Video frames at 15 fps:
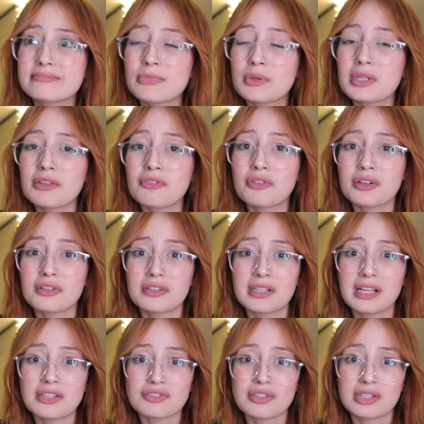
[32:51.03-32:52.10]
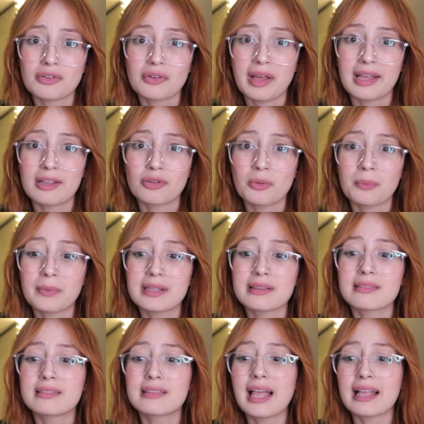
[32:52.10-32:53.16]
Well, if you're a teenager, I don't hate you,
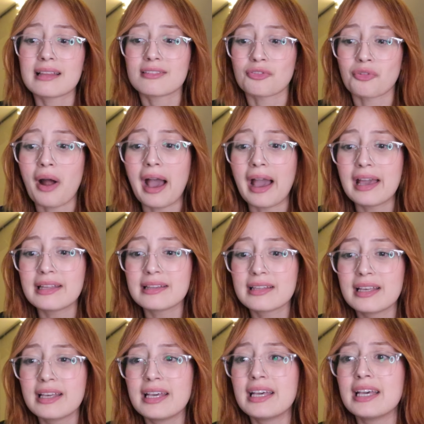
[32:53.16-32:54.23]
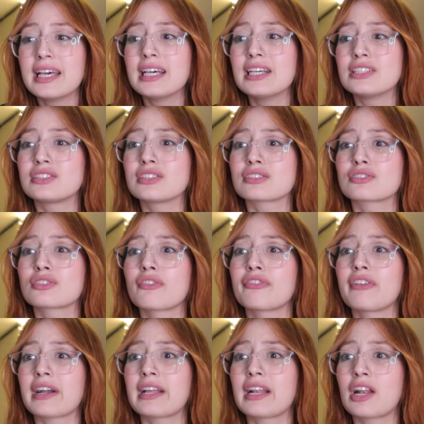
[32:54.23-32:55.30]
but that Ryan is just so
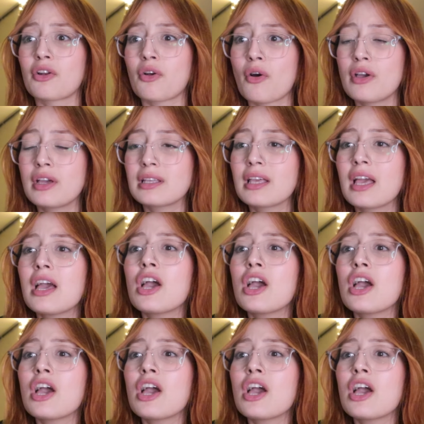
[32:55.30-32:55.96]
fucking annoying.